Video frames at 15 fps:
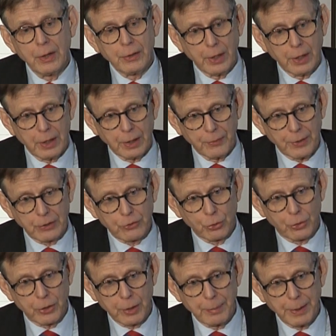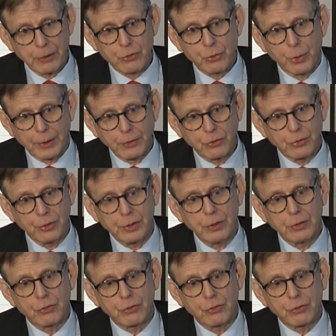And they're talking about 20